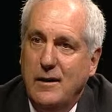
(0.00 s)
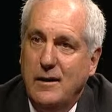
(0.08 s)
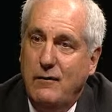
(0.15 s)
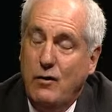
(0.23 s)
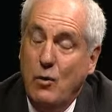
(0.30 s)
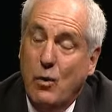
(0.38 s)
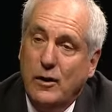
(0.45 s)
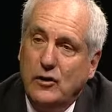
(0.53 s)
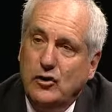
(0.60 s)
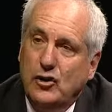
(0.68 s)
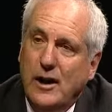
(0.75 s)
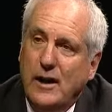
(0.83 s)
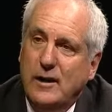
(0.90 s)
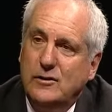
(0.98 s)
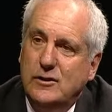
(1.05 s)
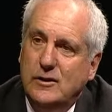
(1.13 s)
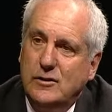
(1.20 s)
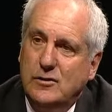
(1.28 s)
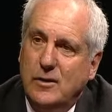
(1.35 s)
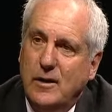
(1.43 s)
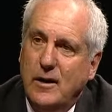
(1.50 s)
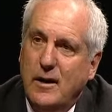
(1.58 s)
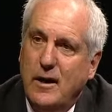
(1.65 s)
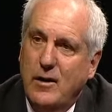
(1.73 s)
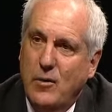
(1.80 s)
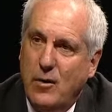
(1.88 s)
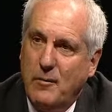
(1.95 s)
if you want to change history
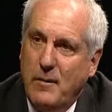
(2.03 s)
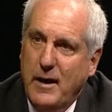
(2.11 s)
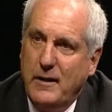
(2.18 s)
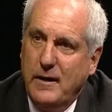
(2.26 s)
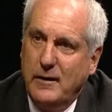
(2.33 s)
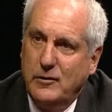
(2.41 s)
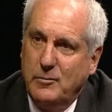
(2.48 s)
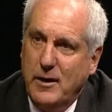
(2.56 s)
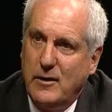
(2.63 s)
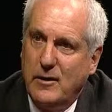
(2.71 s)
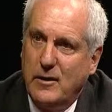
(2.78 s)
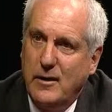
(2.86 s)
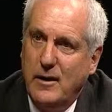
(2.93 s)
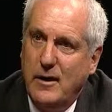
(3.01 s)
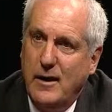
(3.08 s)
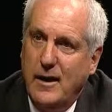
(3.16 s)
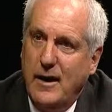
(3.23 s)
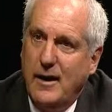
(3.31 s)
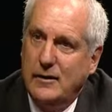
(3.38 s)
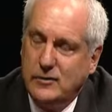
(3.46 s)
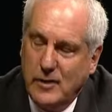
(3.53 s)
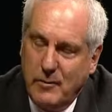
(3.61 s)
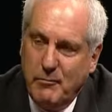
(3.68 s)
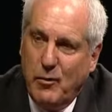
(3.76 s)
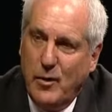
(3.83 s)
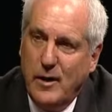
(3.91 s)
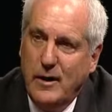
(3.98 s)
and you want to make things better, at some
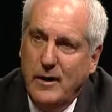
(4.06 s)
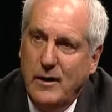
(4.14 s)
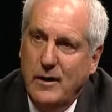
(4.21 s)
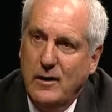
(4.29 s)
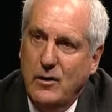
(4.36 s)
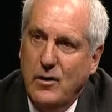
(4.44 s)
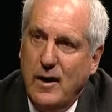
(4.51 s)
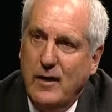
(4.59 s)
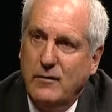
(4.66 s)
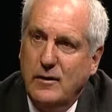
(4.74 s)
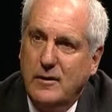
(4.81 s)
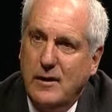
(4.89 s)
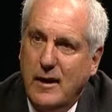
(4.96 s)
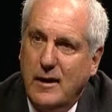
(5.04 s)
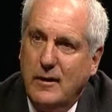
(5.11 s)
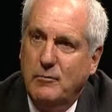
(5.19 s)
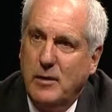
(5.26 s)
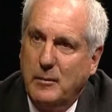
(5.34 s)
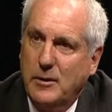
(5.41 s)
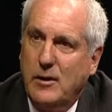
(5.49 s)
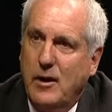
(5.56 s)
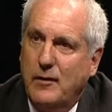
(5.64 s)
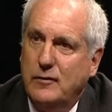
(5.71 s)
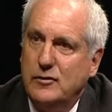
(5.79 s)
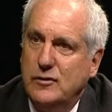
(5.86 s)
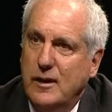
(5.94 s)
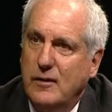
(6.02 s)
point you have to take public
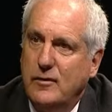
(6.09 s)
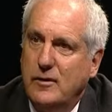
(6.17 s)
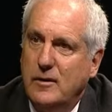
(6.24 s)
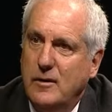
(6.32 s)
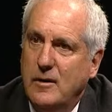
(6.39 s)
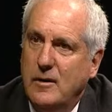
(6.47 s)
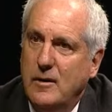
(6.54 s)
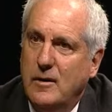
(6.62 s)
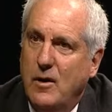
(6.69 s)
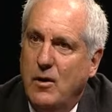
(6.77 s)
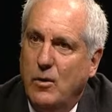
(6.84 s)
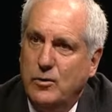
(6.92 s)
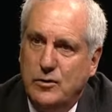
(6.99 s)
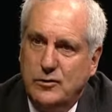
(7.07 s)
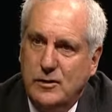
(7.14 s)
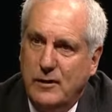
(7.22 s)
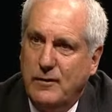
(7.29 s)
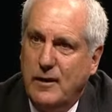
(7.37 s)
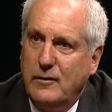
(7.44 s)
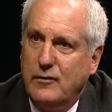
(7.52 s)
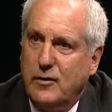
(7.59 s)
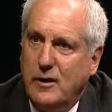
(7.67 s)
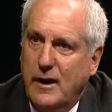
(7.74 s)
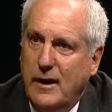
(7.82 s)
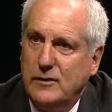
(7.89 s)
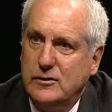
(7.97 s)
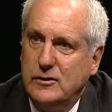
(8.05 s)
office. You have to hold yourself out for
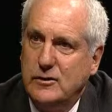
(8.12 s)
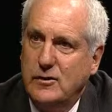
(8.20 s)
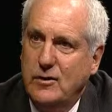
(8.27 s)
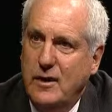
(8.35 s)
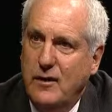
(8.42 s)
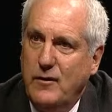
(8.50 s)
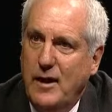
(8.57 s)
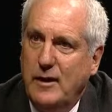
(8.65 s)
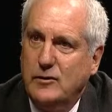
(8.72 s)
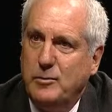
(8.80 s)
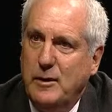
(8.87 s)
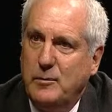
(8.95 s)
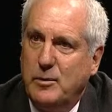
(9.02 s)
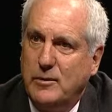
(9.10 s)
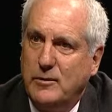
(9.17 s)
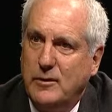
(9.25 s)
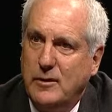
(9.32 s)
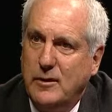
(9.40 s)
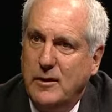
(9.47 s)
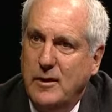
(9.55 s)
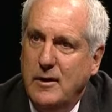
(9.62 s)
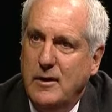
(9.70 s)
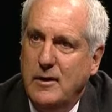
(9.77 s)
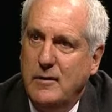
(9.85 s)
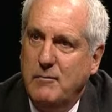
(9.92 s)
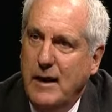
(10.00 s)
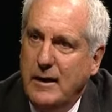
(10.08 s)
election. You have to ask people to
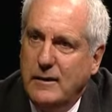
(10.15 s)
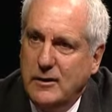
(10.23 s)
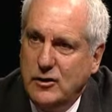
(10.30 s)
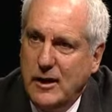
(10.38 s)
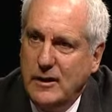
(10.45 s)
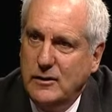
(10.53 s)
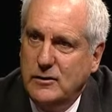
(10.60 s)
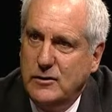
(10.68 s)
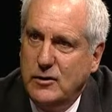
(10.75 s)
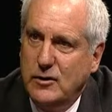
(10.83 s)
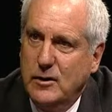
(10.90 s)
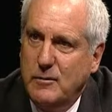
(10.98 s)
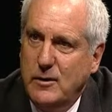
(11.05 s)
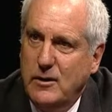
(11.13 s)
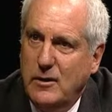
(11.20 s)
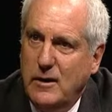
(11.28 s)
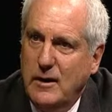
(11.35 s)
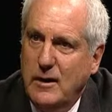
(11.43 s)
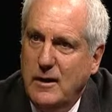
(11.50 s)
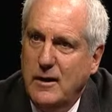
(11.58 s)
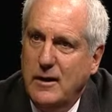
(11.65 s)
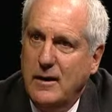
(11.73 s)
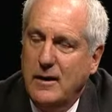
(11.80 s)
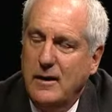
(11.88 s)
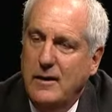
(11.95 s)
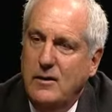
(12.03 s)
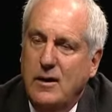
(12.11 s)
make the changes in your community,
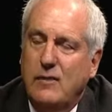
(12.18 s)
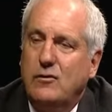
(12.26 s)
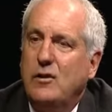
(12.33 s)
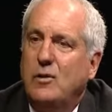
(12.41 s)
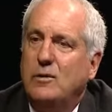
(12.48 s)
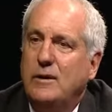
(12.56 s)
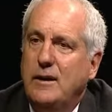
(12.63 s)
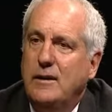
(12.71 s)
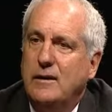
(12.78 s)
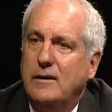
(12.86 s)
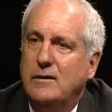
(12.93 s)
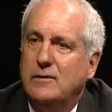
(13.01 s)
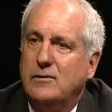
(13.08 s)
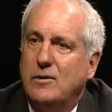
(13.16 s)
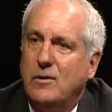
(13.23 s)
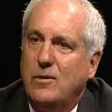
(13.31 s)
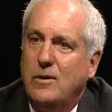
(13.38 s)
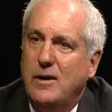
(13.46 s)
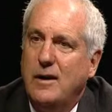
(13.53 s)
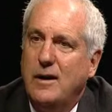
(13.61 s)
and then you have to go lead it. So